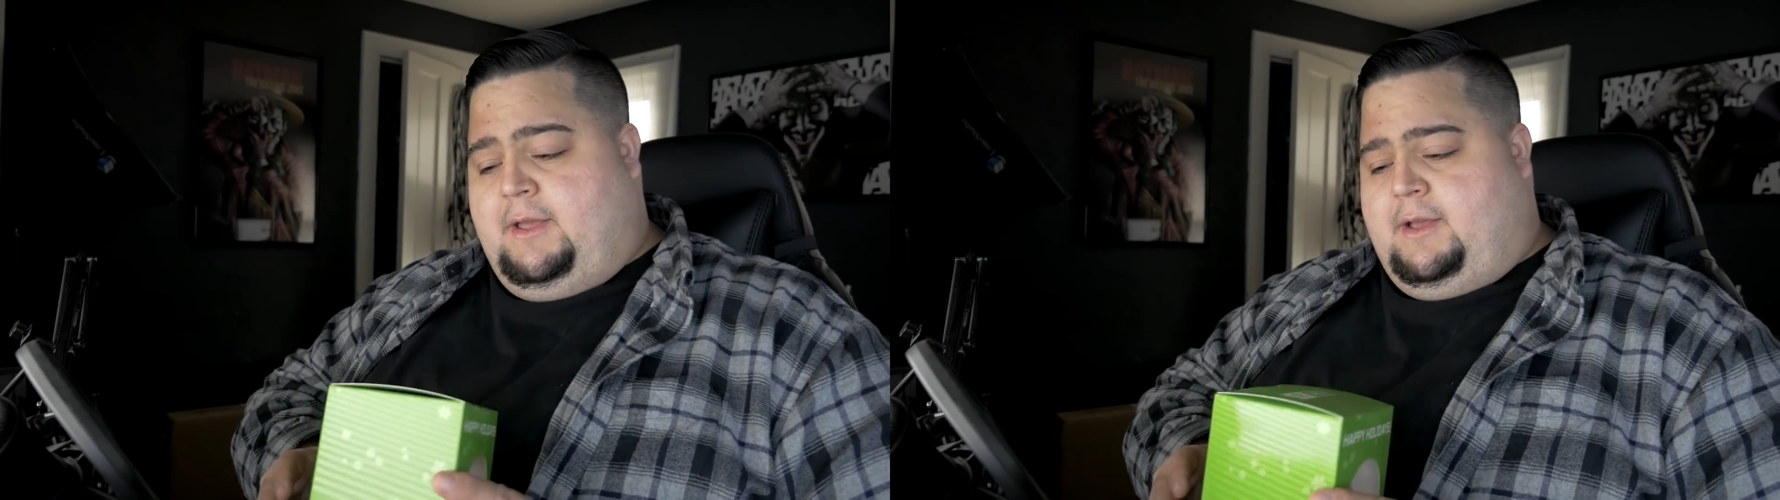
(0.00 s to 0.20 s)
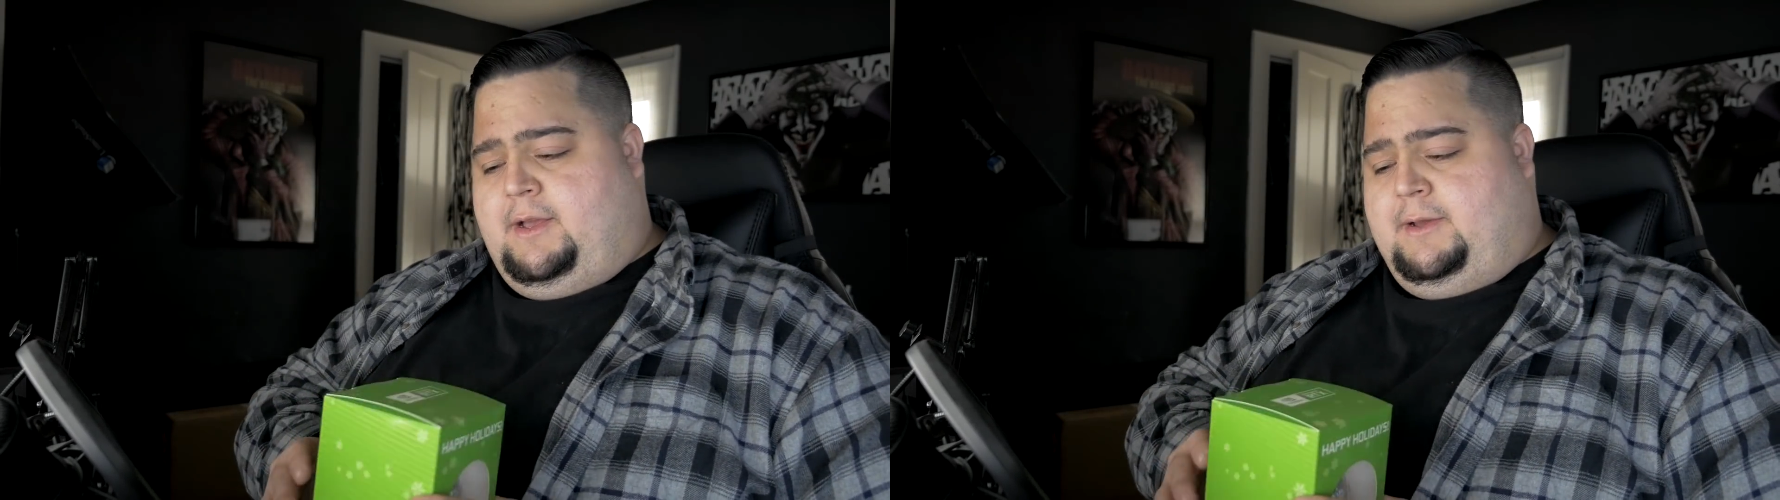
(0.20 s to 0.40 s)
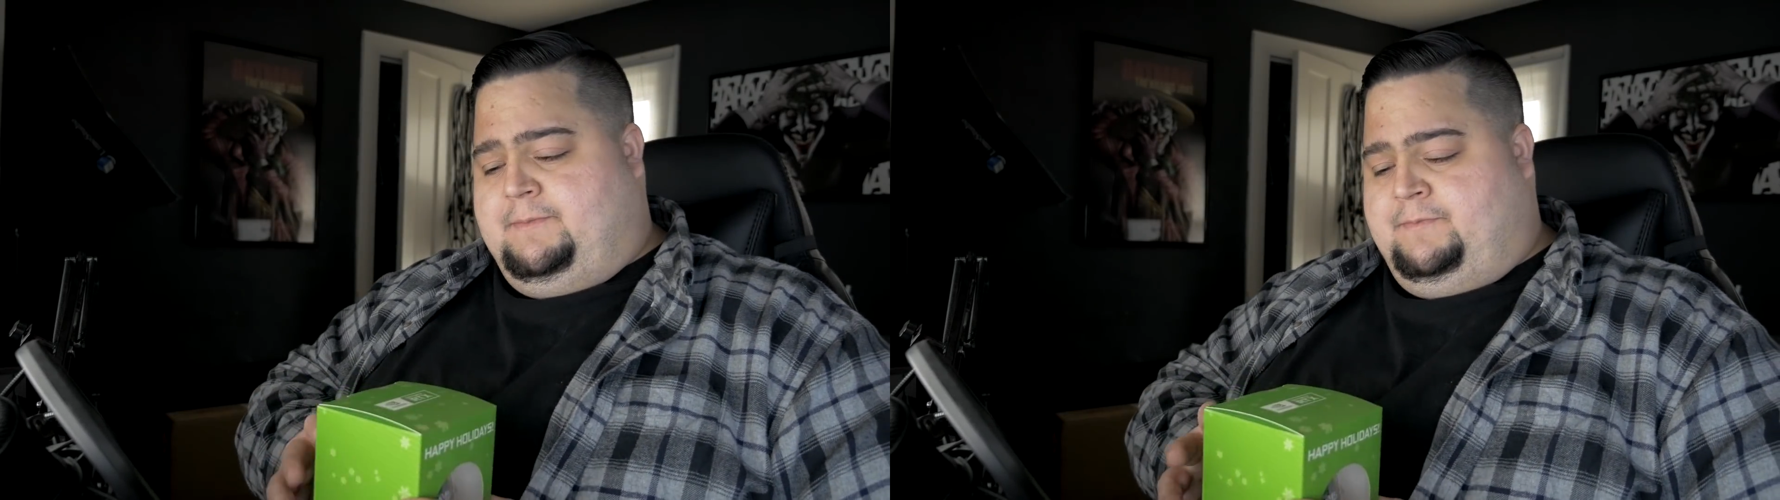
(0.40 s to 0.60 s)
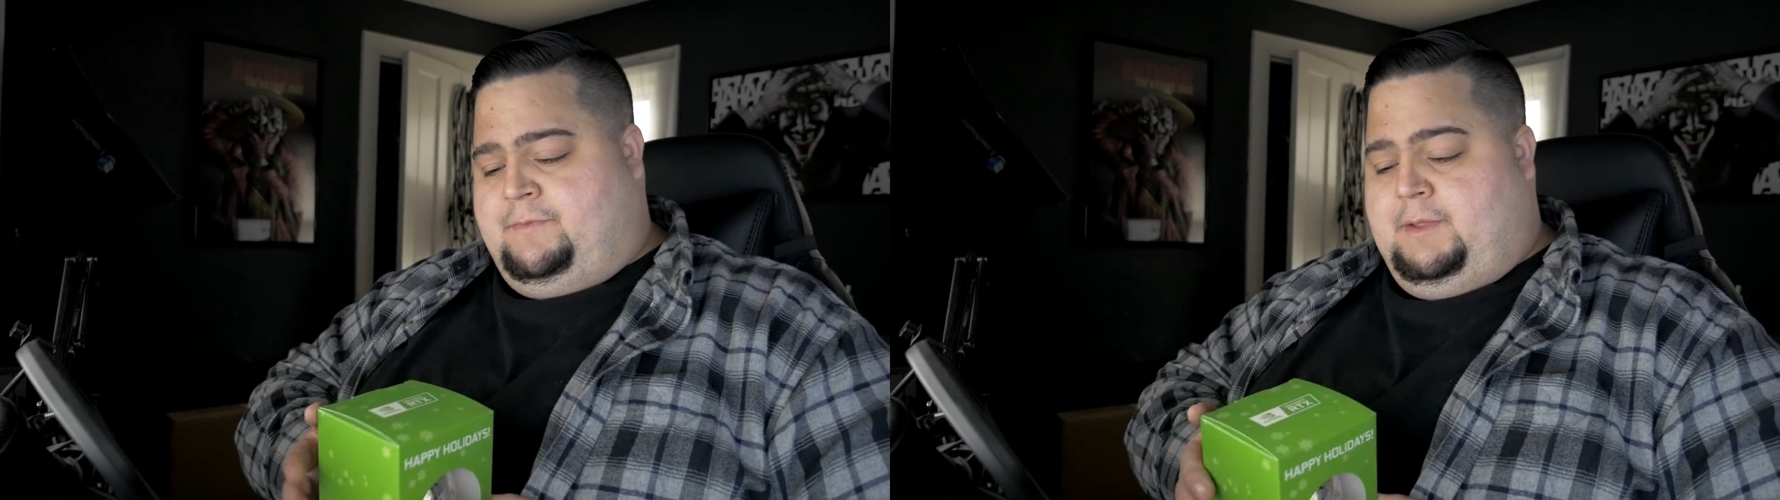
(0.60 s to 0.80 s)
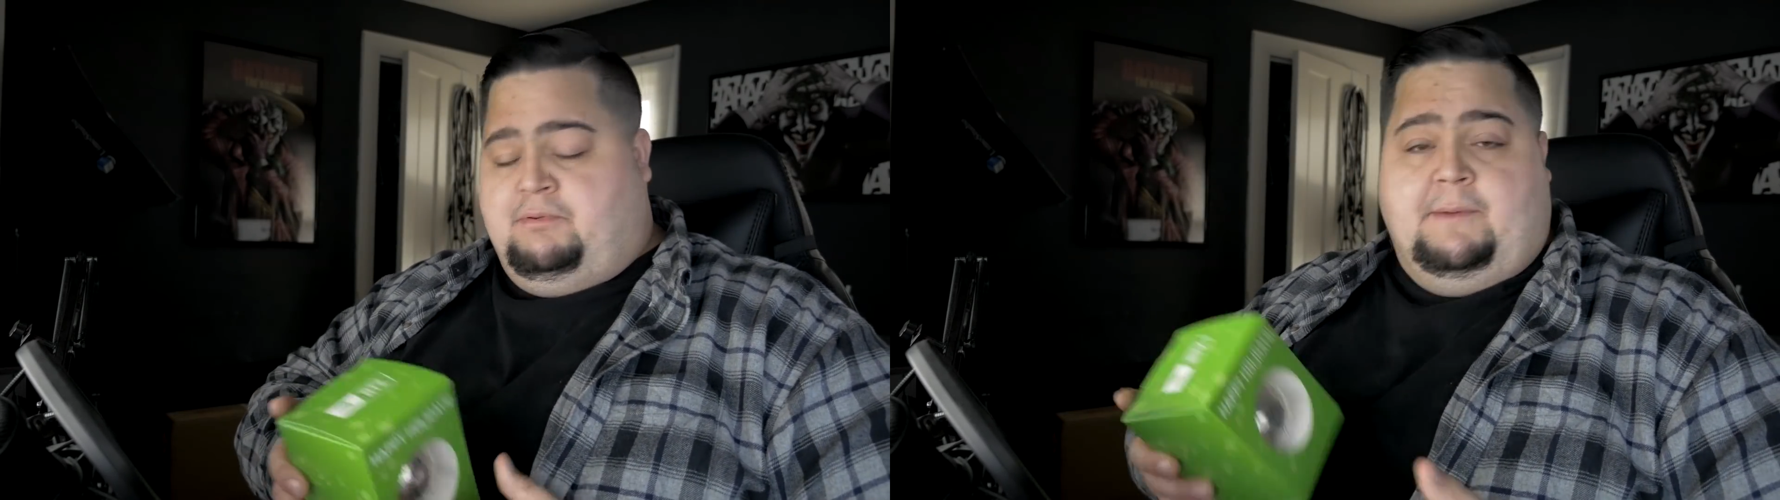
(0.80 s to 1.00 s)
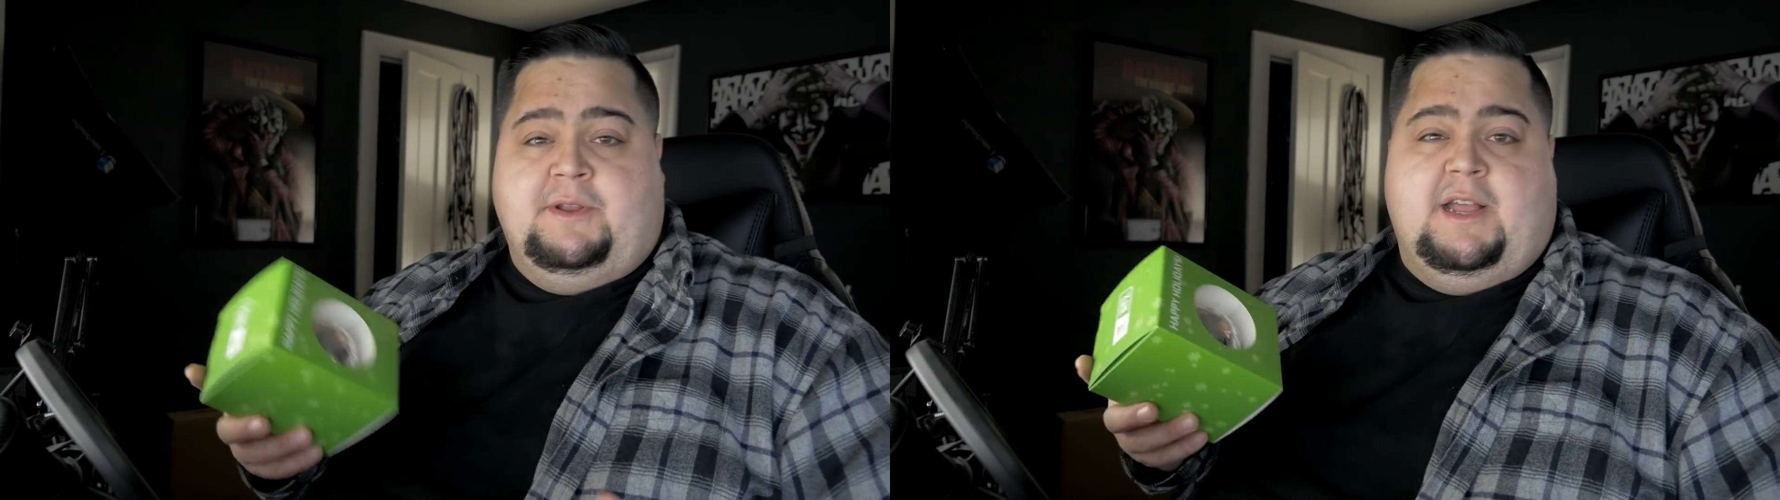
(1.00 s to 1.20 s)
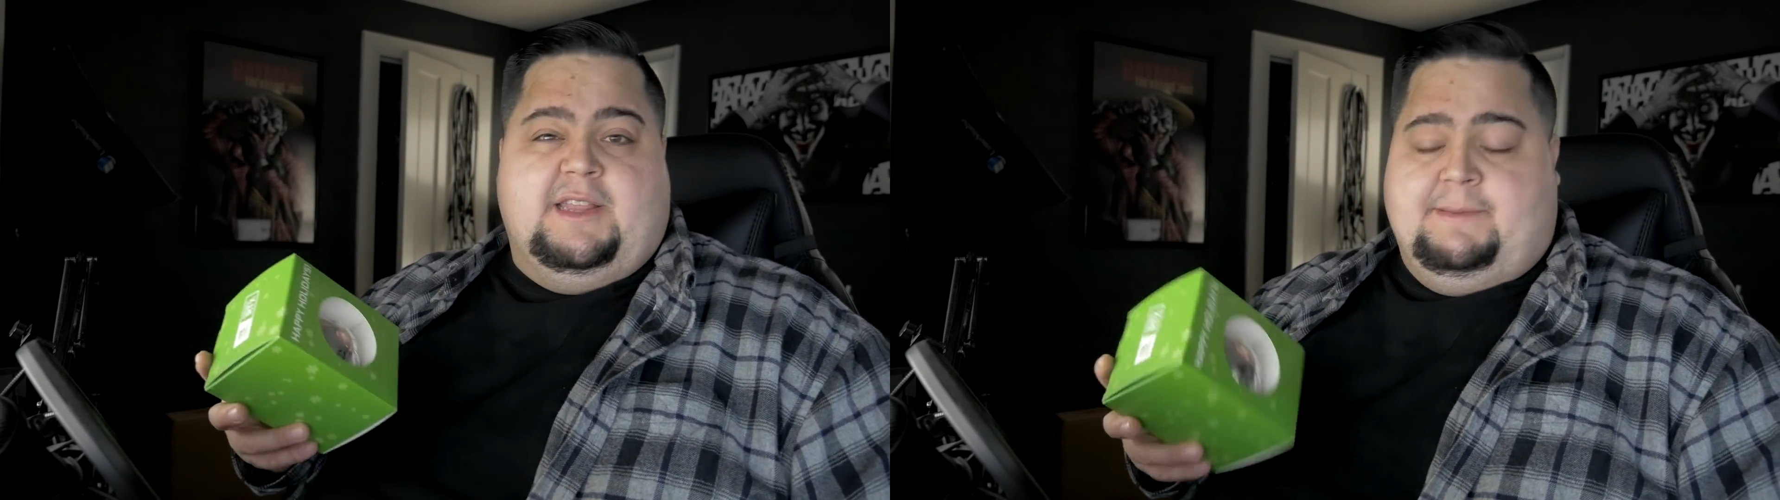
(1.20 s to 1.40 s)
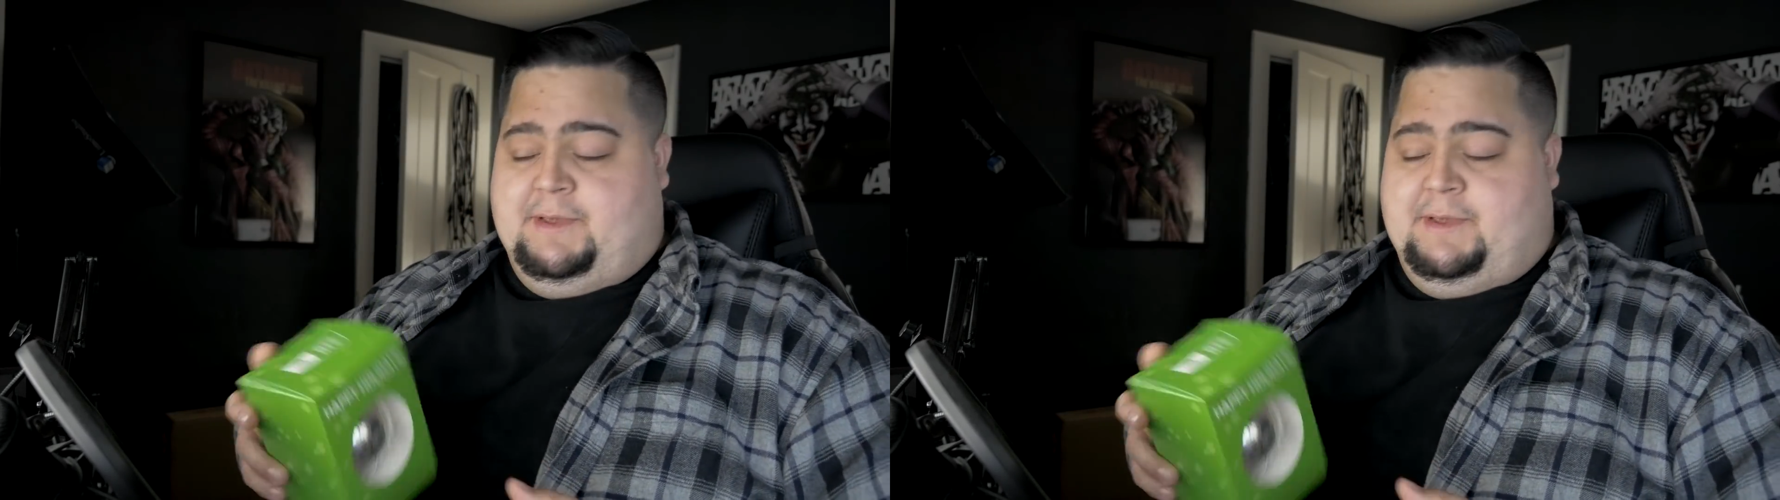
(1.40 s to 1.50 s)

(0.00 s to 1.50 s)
Um, and probably not that